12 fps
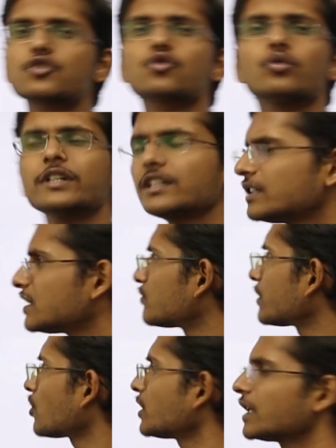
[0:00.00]
show in this
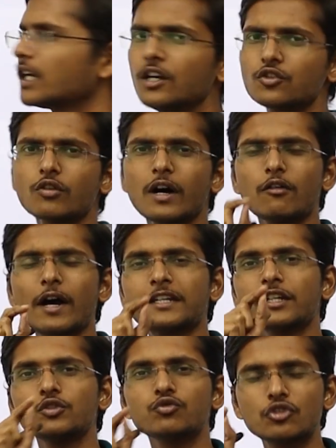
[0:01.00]
way only. So I
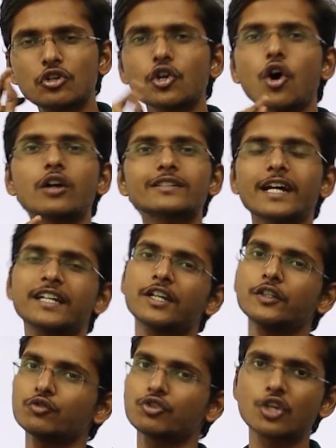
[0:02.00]
can use cross, I
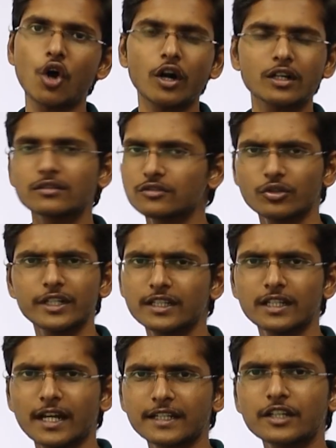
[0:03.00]
can use dot, so
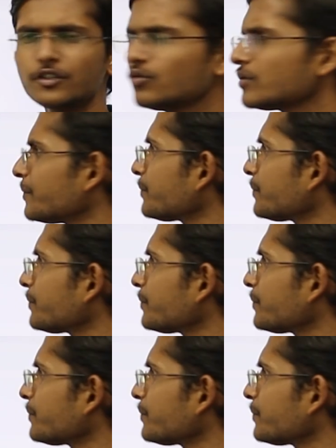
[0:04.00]
anything I can use.